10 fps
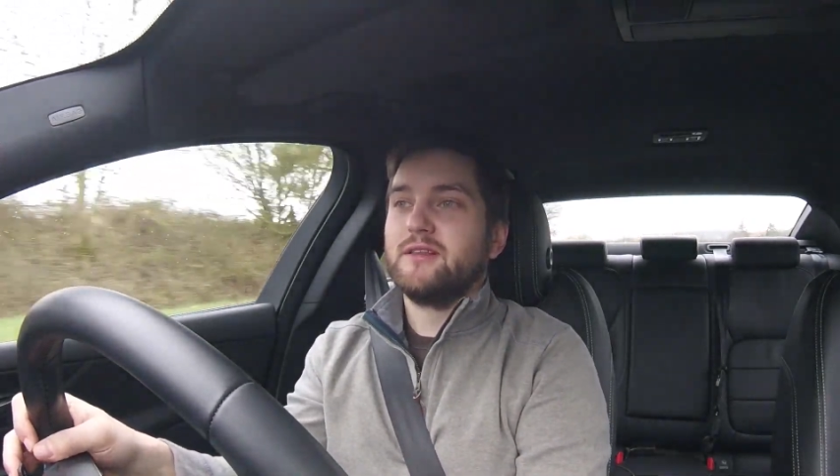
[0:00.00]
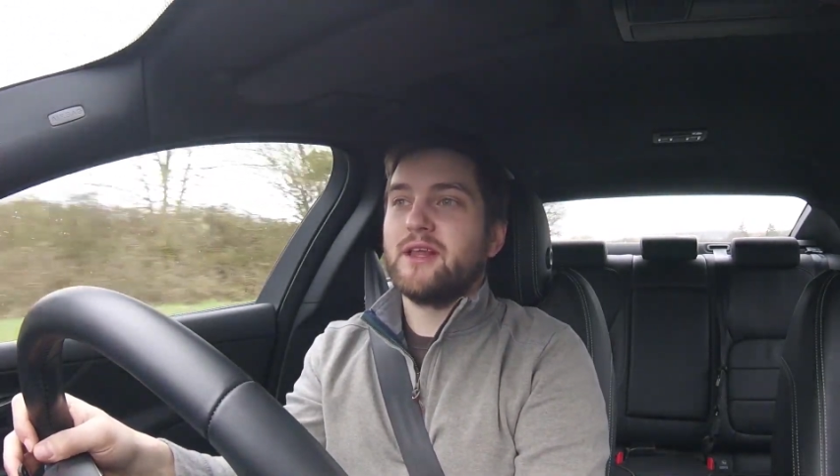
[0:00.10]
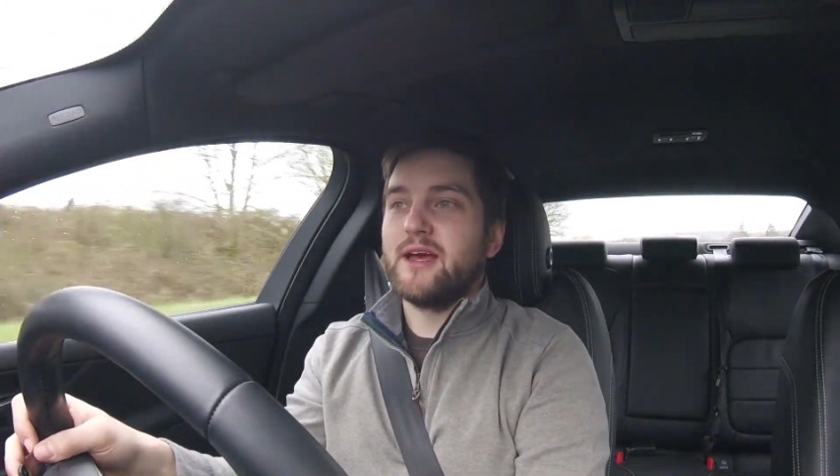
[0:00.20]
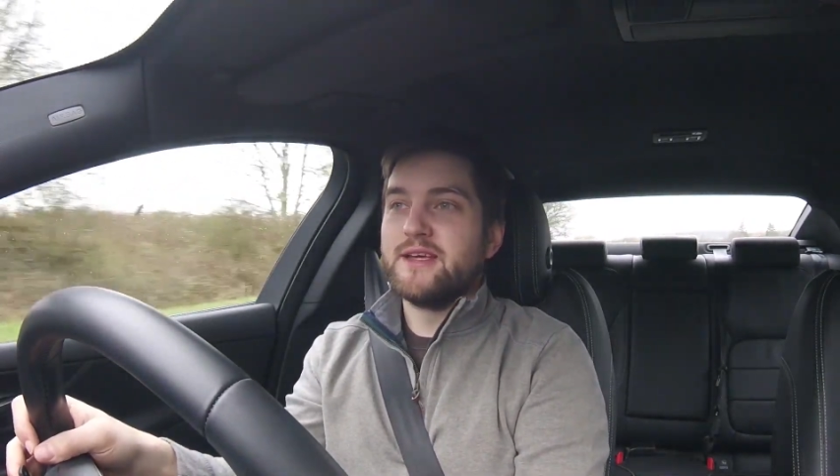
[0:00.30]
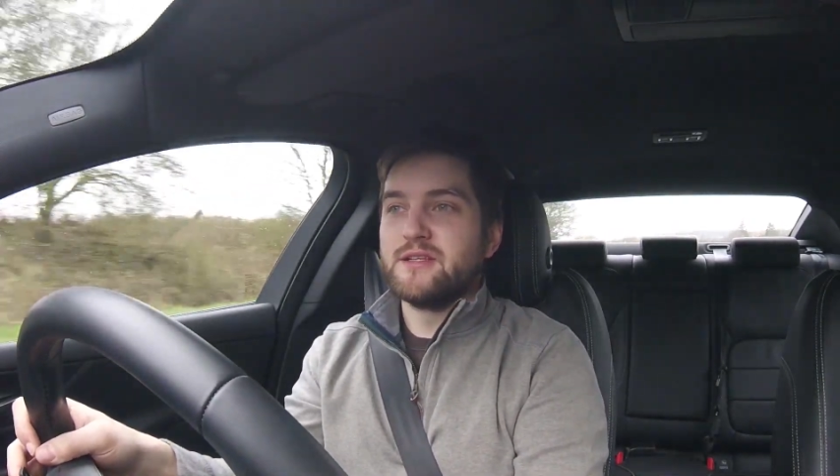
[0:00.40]

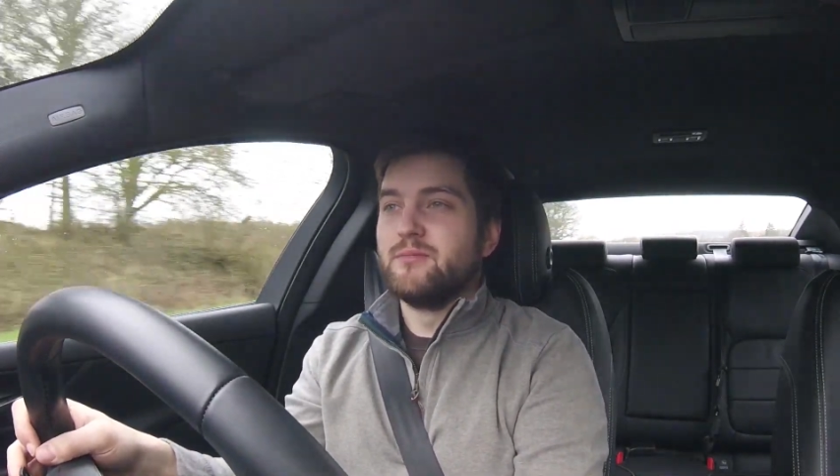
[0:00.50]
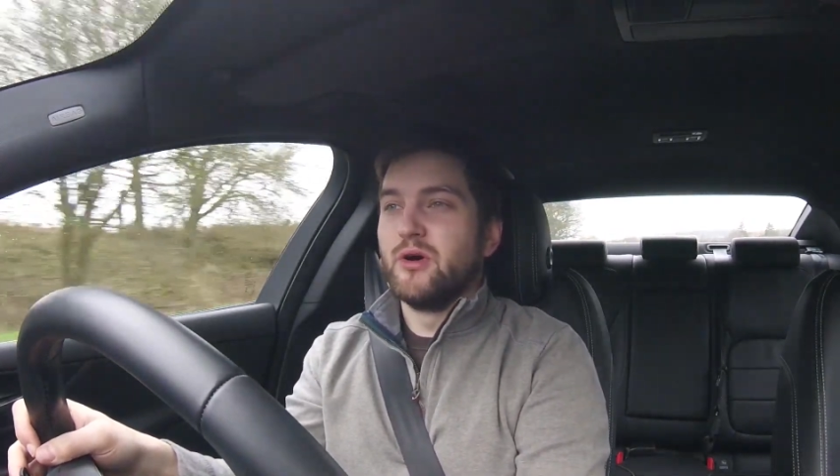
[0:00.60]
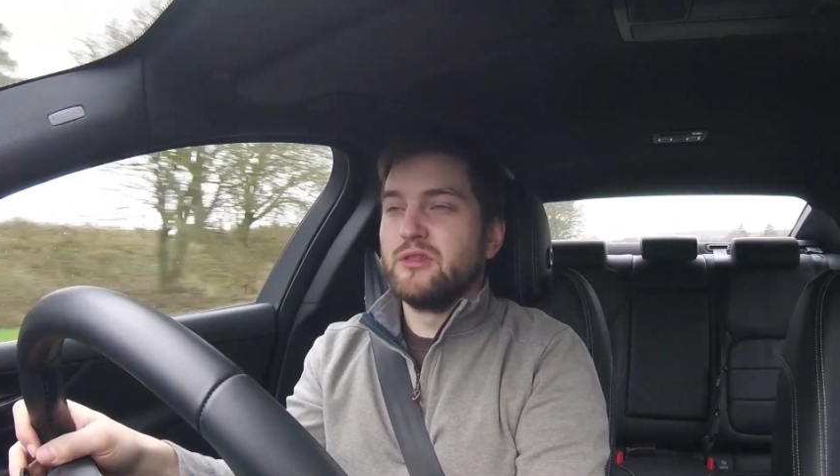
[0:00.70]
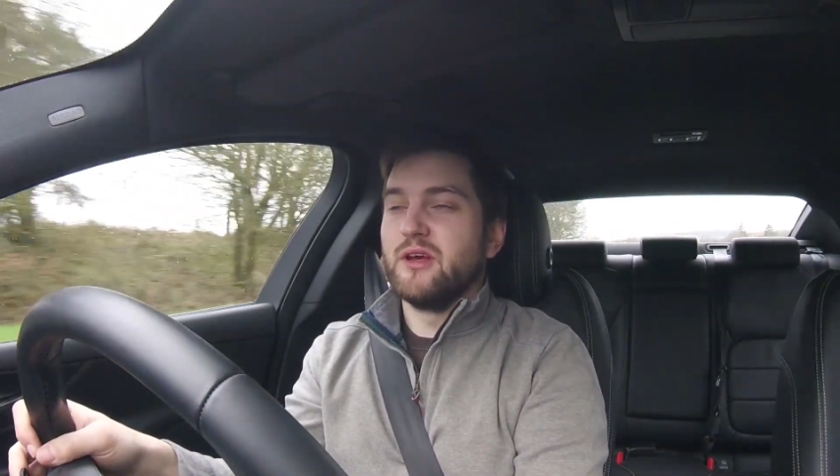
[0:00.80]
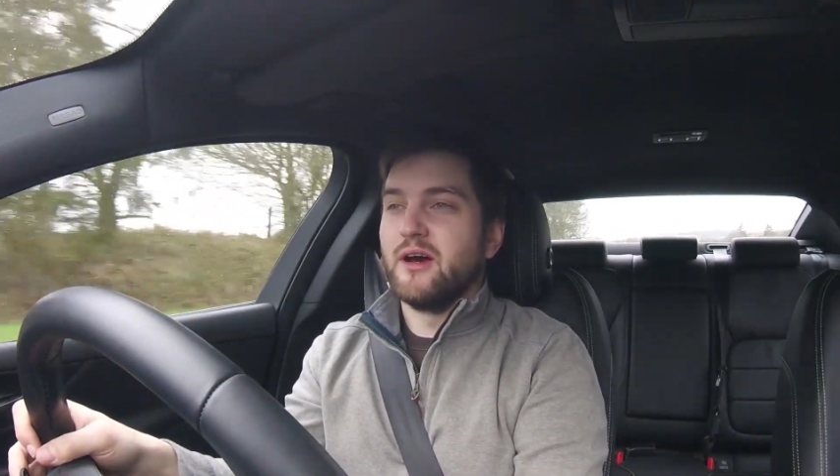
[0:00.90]
That is a
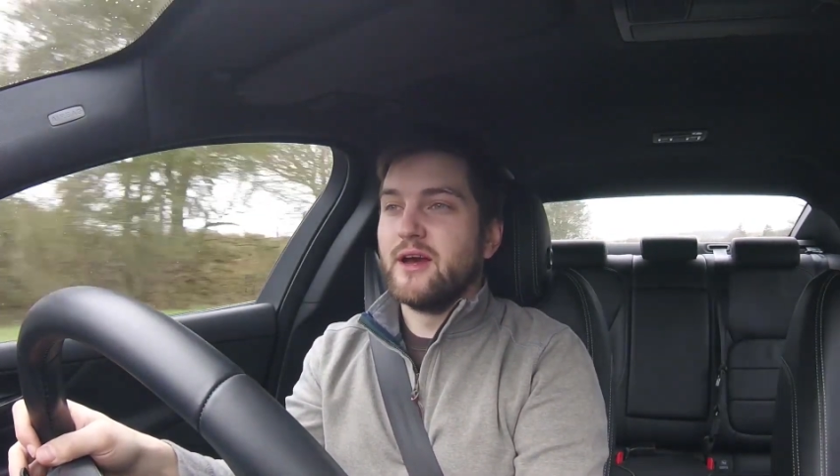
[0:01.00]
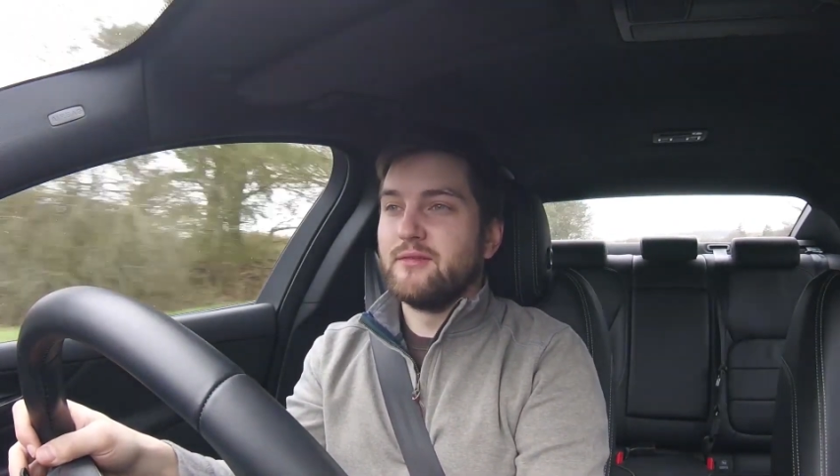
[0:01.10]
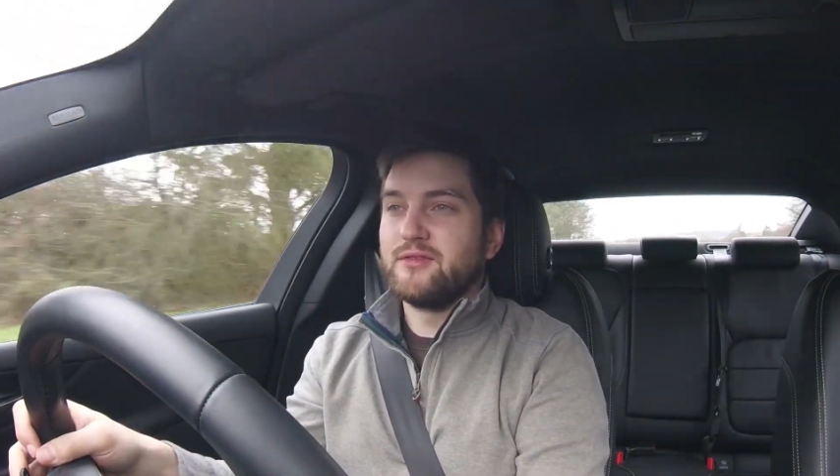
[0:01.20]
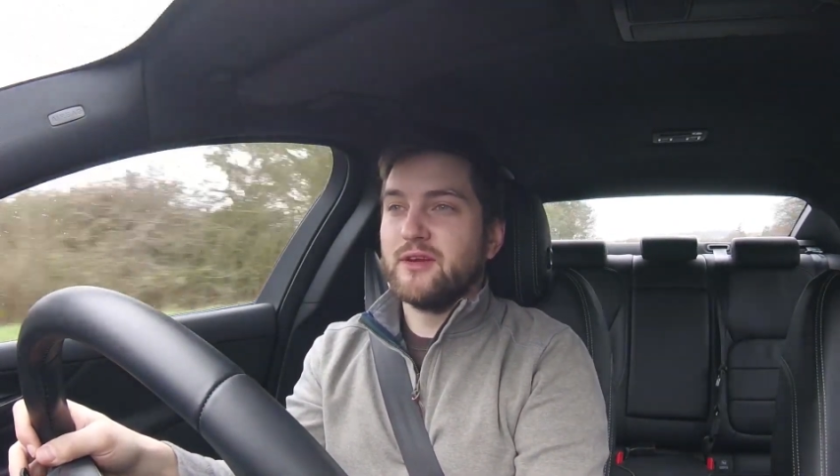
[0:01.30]
mod that I